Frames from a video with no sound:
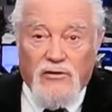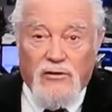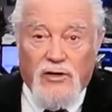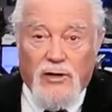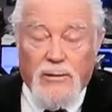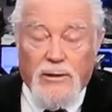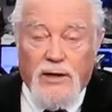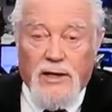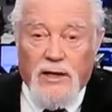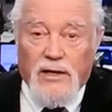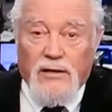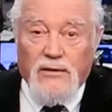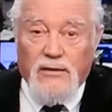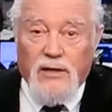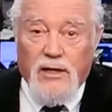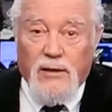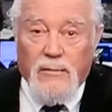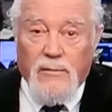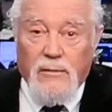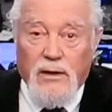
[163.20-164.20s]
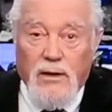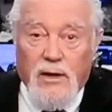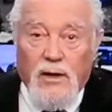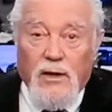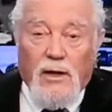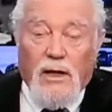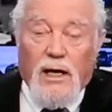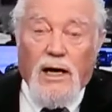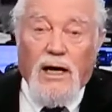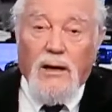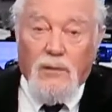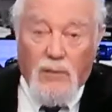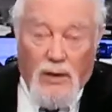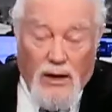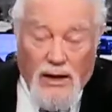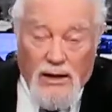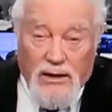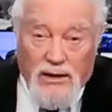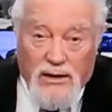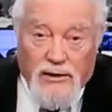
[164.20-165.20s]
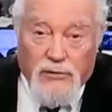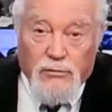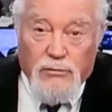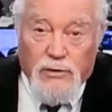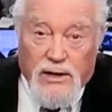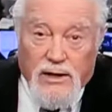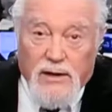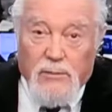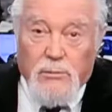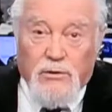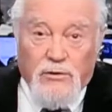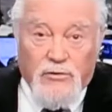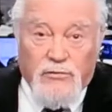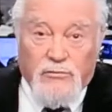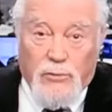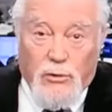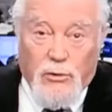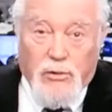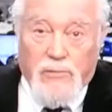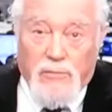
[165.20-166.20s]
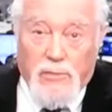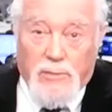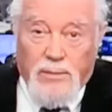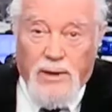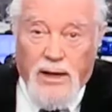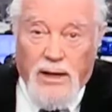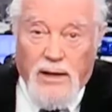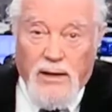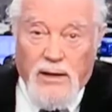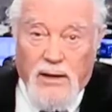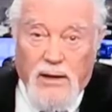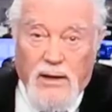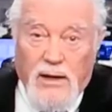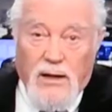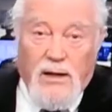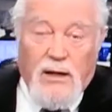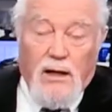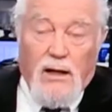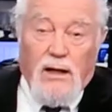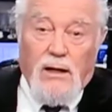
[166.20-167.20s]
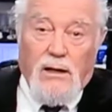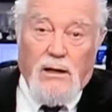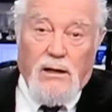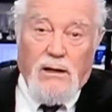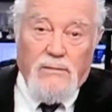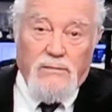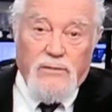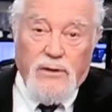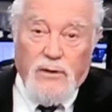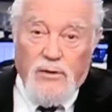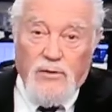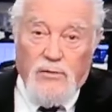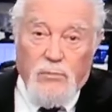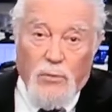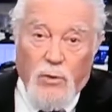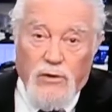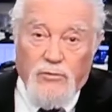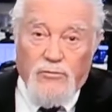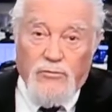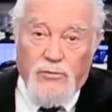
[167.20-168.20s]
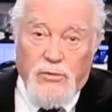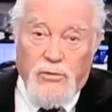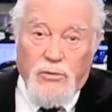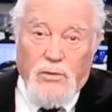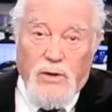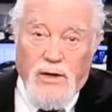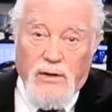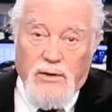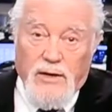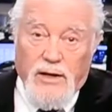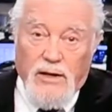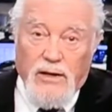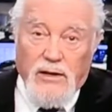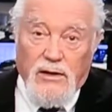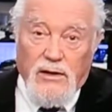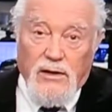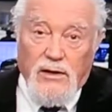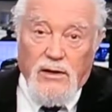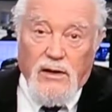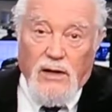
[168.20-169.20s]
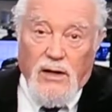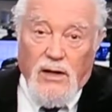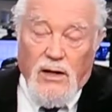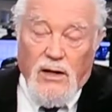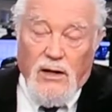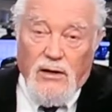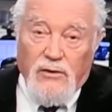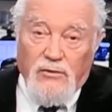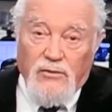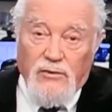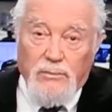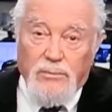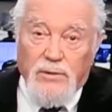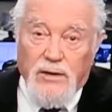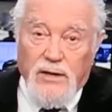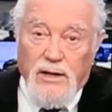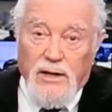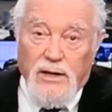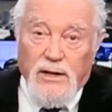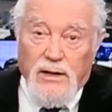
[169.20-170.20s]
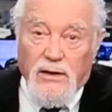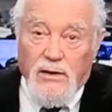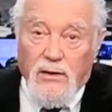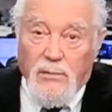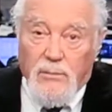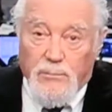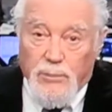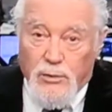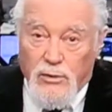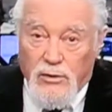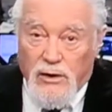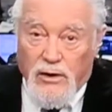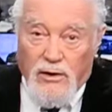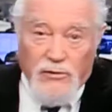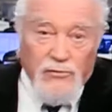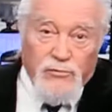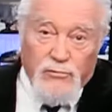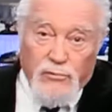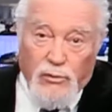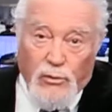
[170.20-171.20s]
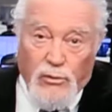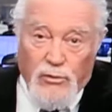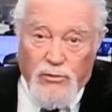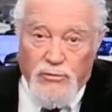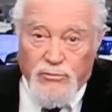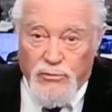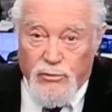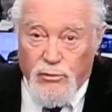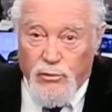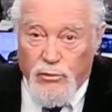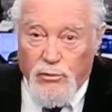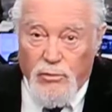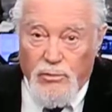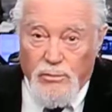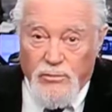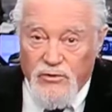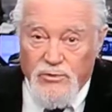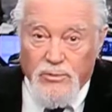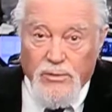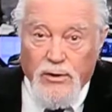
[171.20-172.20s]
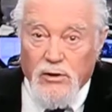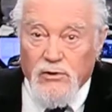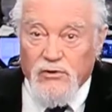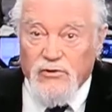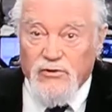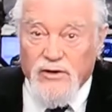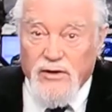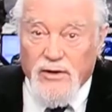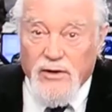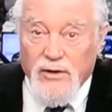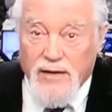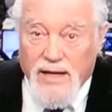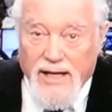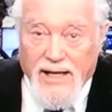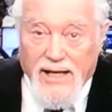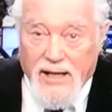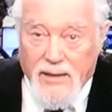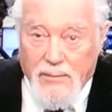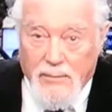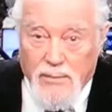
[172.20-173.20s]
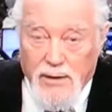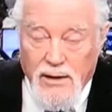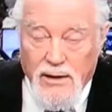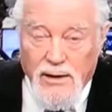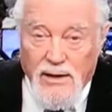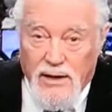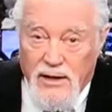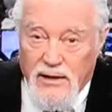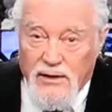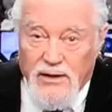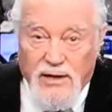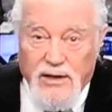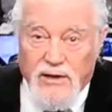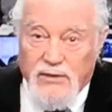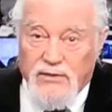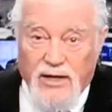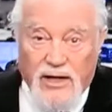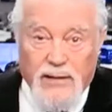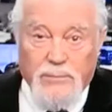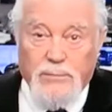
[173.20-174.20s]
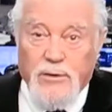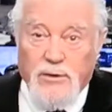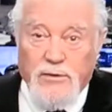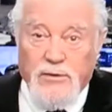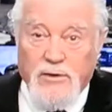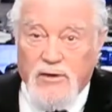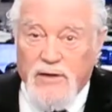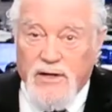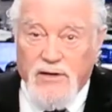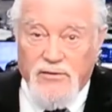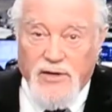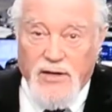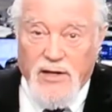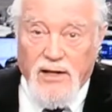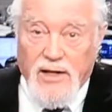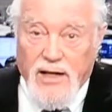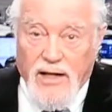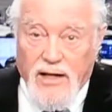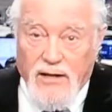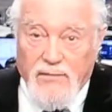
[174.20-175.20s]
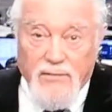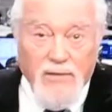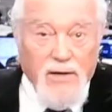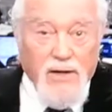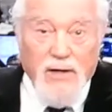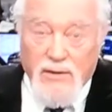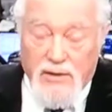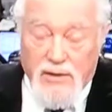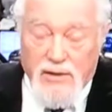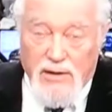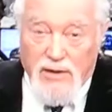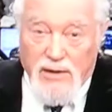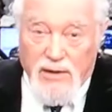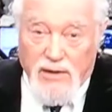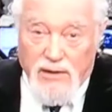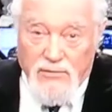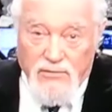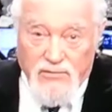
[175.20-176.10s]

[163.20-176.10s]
stop at any time, and literally with a stroke of a pen. If they want to, they can simply put a stroke through Ms. Meng's name in the indictment that they say they have, the